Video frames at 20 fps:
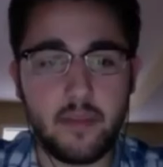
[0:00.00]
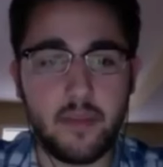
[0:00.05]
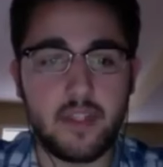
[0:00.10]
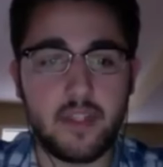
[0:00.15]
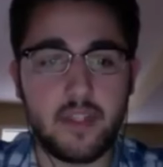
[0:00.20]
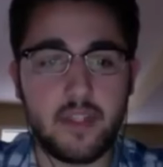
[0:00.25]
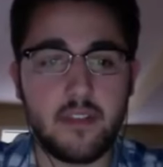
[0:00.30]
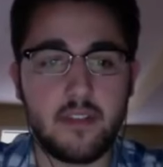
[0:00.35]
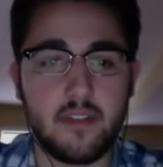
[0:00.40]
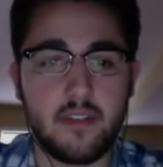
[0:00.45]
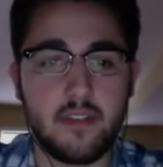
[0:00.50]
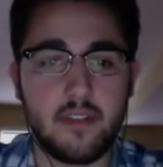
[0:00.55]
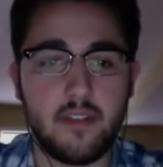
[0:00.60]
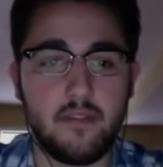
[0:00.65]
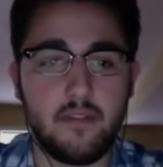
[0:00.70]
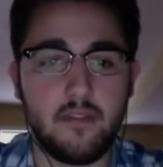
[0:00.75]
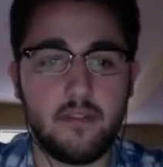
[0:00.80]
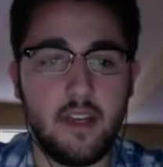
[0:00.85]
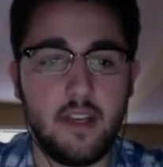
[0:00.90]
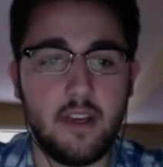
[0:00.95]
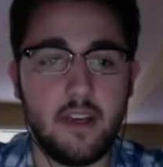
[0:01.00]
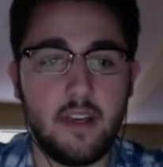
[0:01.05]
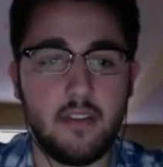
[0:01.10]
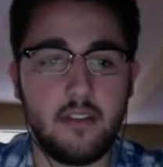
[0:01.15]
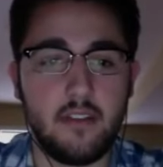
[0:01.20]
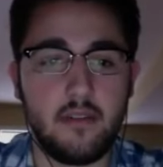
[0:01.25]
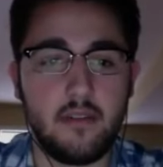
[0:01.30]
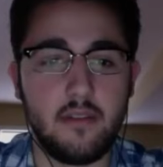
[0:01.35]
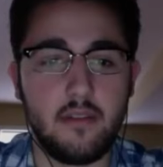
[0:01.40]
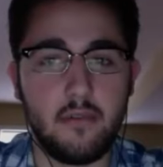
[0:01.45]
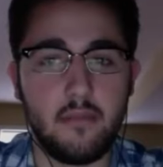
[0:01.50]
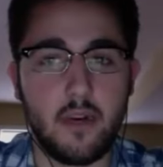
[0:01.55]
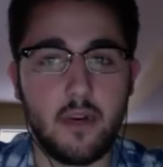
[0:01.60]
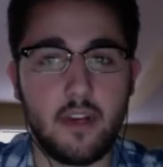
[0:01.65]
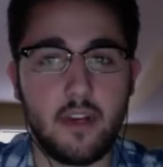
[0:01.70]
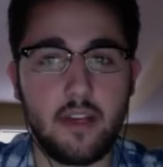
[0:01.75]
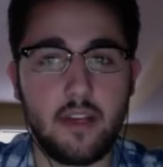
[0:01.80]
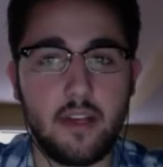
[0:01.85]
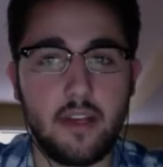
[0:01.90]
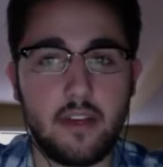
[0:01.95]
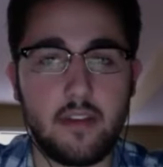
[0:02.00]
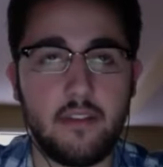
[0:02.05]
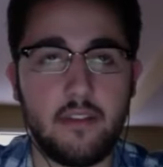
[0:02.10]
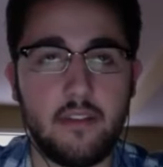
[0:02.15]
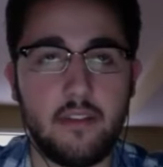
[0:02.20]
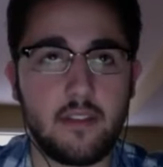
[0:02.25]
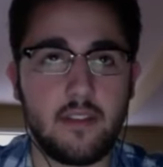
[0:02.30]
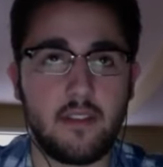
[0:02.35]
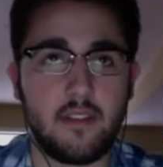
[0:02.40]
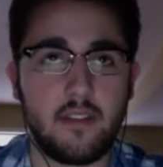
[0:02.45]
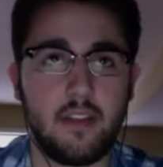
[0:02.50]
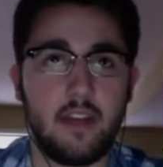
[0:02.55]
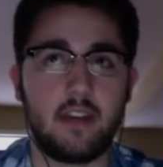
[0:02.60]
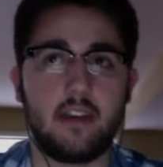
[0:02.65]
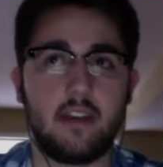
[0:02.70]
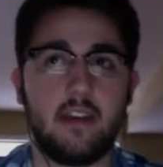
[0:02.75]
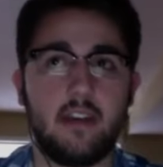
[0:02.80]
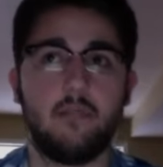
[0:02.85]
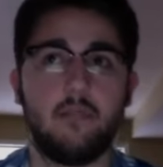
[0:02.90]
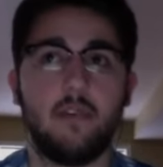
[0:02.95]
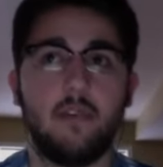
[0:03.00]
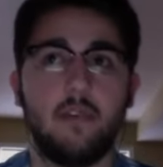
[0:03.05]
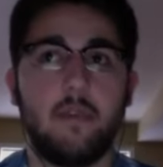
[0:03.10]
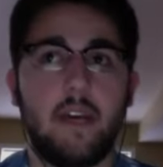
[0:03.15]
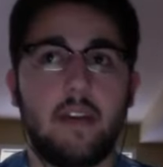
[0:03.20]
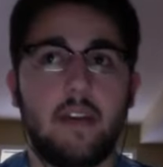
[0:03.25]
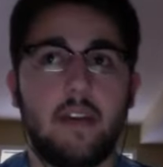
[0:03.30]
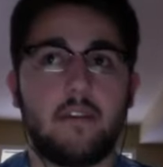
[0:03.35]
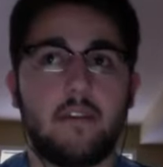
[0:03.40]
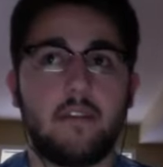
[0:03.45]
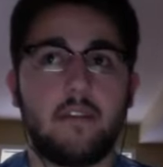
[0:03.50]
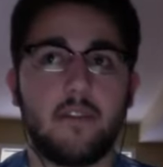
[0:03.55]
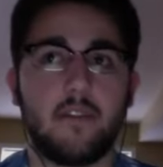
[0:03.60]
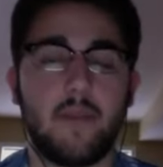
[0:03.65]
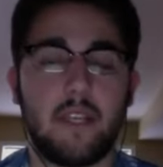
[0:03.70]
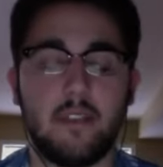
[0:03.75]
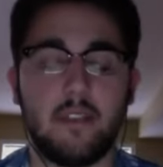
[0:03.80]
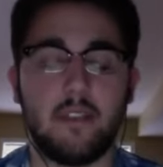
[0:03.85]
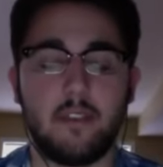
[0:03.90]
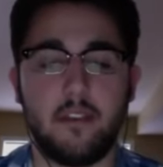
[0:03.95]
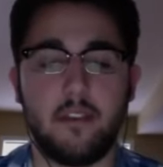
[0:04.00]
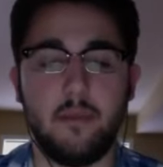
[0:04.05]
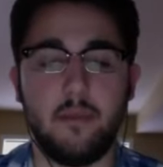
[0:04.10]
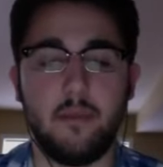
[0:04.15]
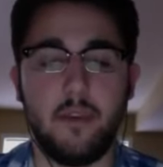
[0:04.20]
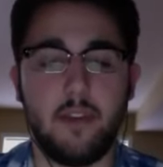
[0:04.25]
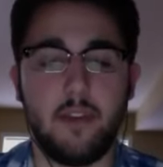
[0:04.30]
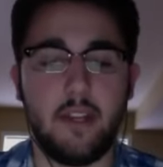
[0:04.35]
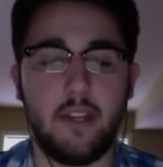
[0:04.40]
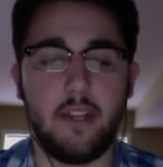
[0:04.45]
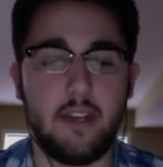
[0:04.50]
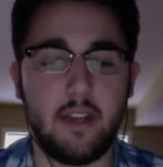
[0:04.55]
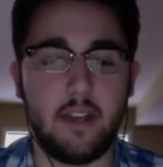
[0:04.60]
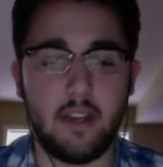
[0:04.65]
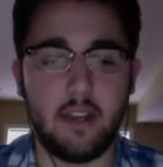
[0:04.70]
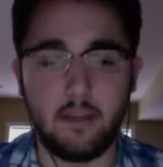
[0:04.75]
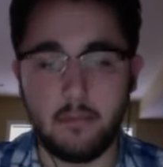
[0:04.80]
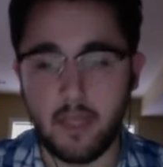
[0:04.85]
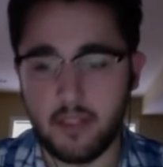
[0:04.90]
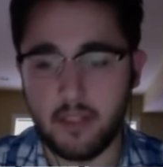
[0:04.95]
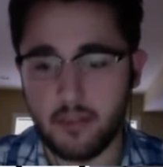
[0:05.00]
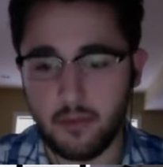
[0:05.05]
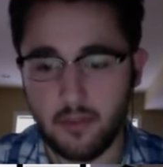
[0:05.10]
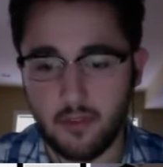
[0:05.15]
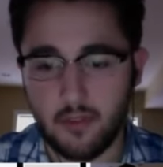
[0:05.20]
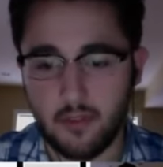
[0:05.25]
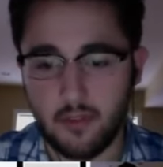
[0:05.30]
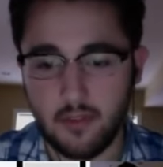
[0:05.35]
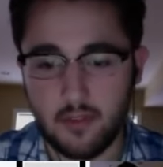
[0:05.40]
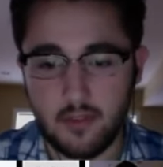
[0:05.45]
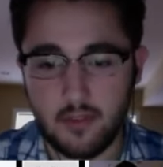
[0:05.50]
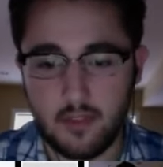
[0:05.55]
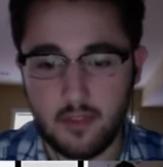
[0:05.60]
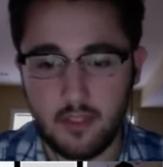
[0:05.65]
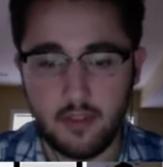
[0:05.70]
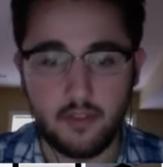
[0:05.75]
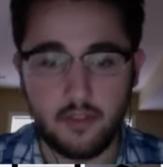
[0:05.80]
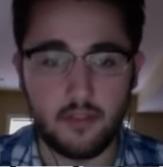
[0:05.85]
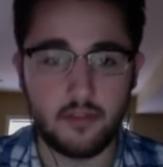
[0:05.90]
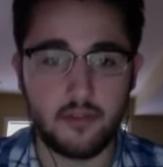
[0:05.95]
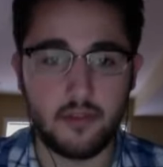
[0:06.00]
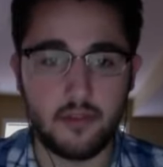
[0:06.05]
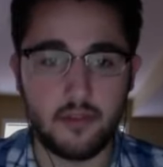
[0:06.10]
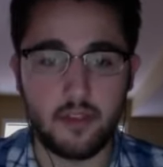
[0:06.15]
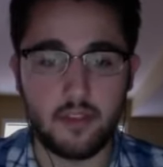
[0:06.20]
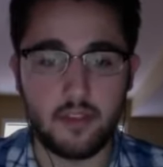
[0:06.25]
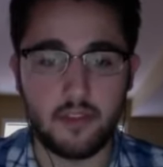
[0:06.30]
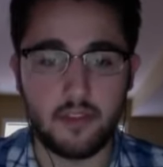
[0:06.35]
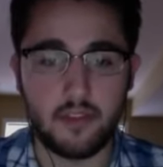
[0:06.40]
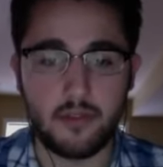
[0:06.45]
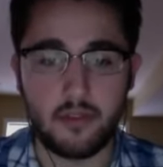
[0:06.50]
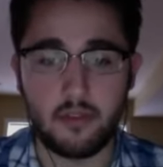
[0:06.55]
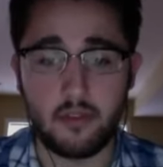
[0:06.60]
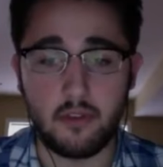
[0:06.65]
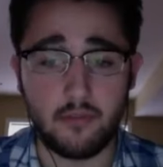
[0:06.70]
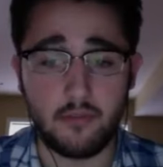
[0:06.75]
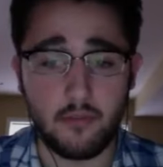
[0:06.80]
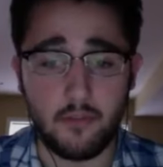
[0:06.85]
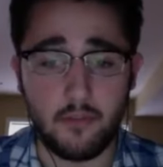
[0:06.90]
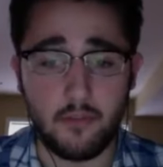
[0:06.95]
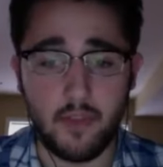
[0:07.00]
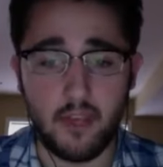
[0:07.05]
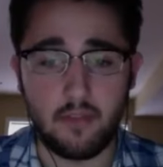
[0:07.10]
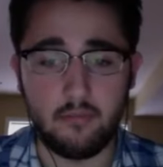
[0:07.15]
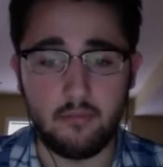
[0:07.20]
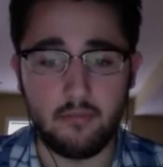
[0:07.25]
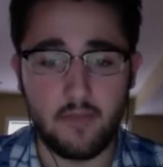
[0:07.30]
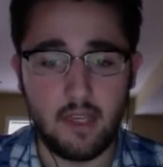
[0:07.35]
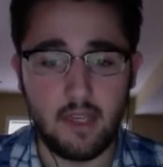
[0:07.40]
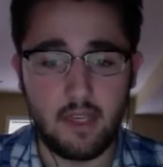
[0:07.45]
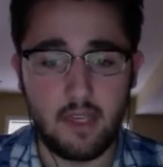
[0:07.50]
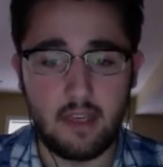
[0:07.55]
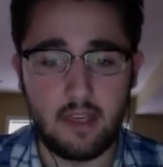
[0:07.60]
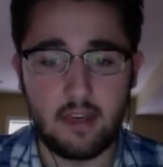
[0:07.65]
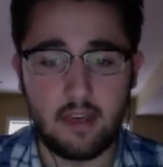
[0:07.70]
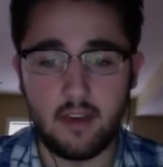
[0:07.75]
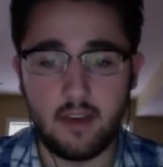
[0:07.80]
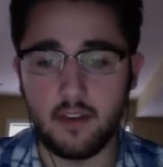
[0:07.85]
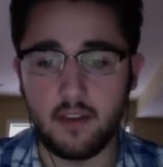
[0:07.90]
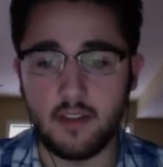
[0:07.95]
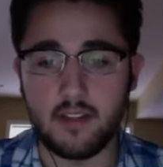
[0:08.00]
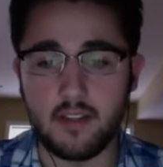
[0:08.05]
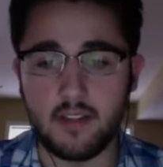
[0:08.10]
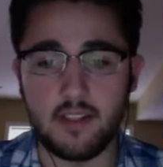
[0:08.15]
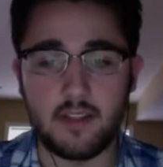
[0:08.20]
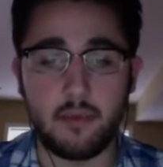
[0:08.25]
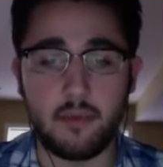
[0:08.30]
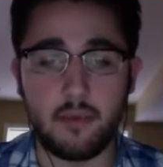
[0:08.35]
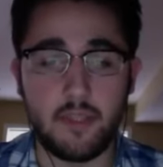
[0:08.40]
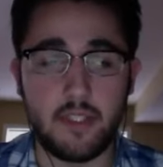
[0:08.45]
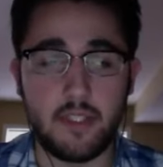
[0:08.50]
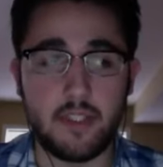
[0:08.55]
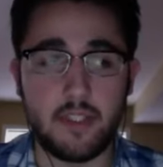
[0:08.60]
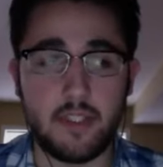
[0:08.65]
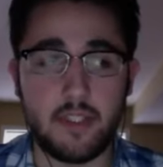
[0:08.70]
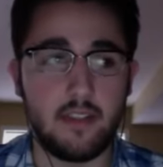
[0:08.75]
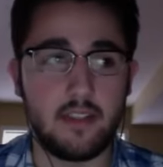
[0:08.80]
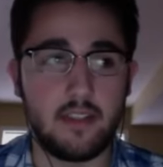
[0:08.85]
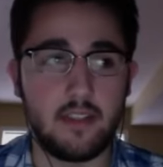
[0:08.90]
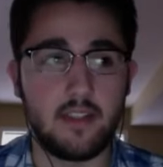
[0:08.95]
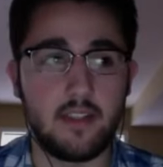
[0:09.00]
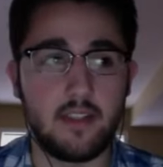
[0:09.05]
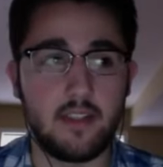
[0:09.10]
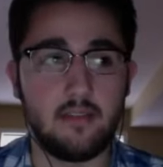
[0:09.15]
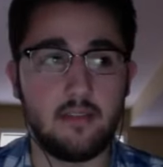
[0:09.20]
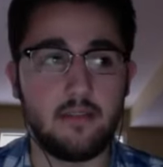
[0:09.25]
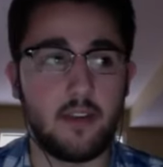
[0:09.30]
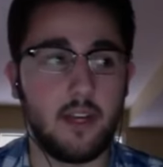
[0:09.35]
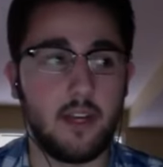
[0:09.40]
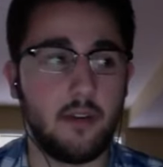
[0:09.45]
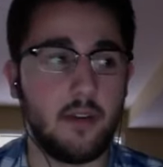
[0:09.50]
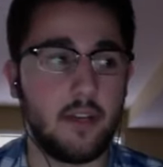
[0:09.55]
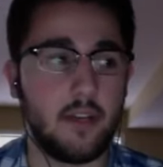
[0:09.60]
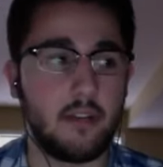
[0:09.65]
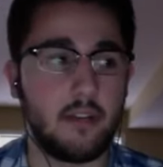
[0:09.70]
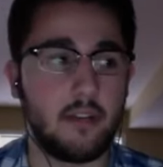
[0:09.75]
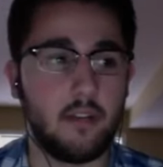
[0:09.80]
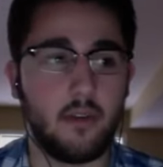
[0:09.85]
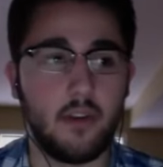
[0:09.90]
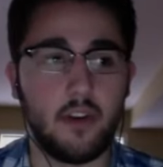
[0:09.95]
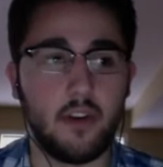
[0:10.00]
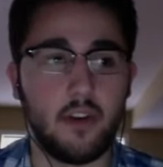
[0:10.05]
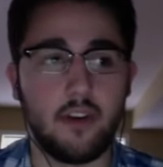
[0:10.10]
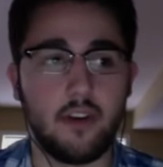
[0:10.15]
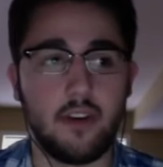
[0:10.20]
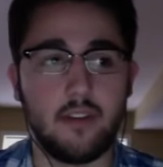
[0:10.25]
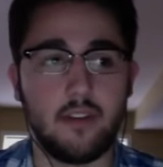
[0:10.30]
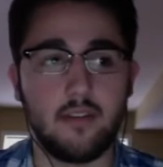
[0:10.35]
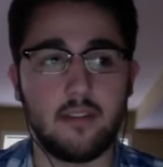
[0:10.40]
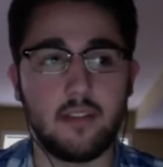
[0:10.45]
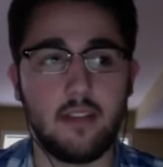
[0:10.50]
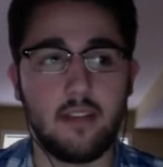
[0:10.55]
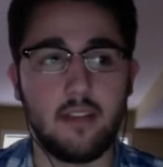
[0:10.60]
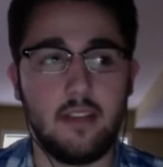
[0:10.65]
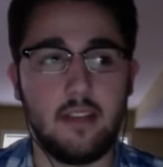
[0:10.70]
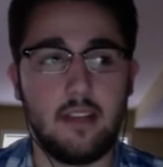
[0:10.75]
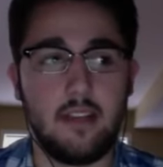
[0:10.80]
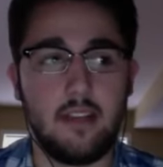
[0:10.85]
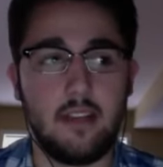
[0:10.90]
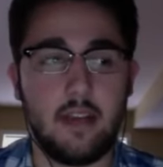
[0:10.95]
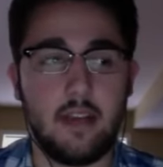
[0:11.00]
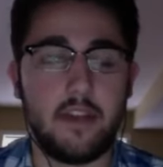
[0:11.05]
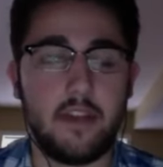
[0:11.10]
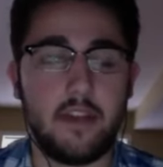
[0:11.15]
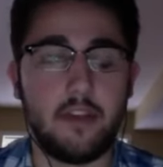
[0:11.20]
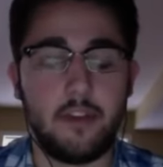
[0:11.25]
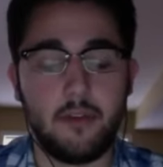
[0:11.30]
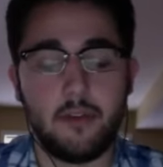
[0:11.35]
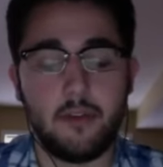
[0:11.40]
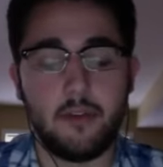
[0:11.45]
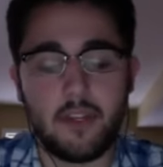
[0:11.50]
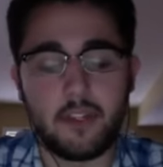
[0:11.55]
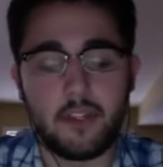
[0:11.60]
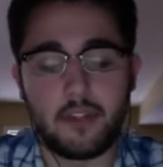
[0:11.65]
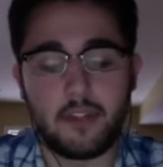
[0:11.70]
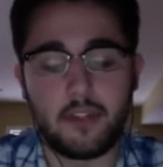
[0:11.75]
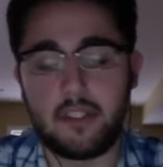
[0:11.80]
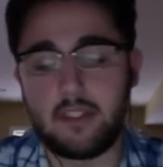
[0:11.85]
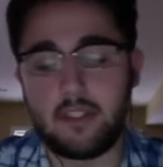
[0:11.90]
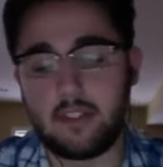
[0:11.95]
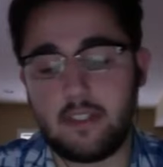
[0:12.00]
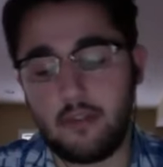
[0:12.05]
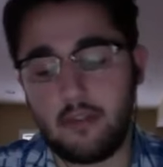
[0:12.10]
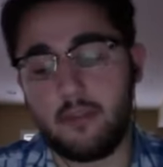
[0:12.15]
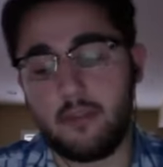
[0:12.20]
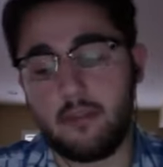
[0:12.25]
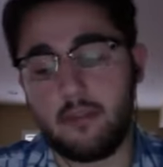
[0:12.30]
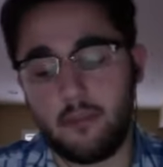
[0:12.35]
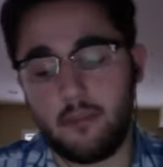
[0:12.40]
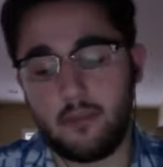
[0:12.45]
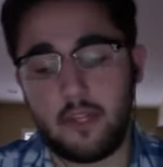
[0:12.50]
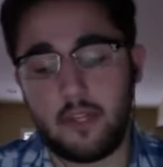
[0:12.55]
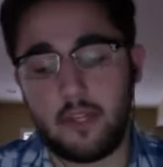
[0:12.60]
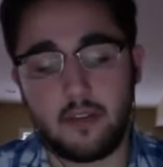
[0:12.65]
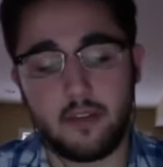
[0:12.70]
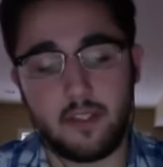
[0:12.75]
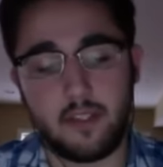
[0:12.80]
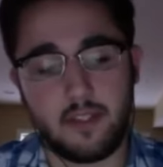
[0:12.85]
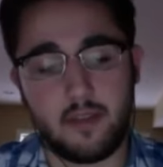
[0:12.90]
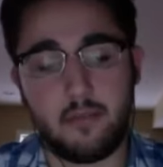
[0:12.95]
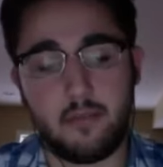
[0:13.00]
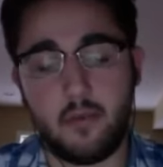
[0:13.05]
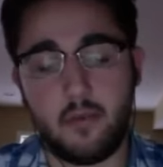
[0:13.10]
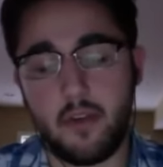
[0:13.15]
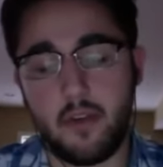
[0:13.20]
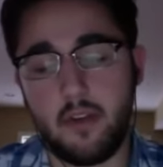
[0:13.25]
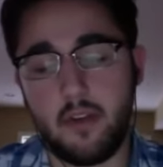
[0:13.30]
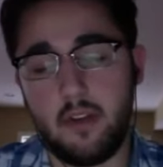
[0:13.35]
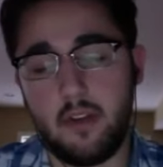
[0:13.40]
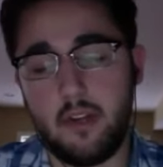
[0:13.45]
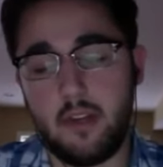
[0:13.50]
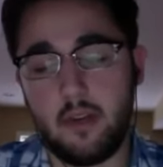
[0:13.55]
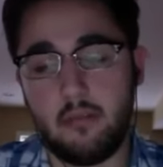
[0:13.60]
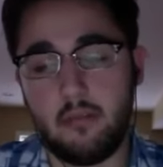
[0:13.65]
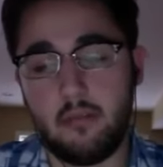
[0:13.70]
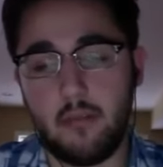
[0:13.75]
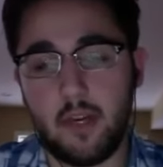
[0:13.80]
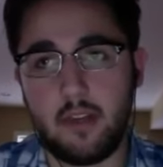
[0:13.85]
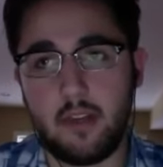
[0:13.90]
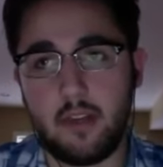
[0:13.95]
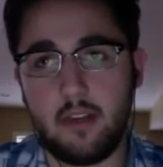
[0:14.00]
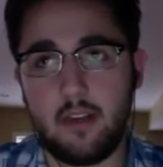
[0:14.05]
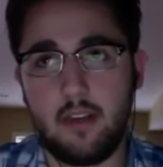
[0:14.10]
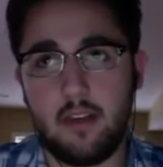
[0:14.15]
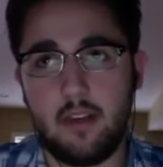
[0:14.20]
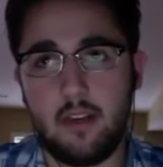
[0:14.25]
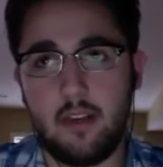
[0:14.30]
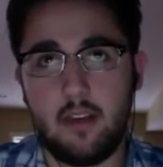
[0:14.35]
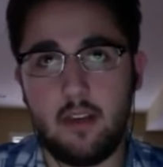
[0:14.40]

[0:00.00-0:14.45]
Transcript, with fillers: of the business stuff and marketing and things like that kind of went back goes back to community and mentors, and those are things you can learn from them. Uh, mm-hmm. At least that's what we did instead of hiring a lawyer. And I mean, you eventually to go through legal at some point, but right.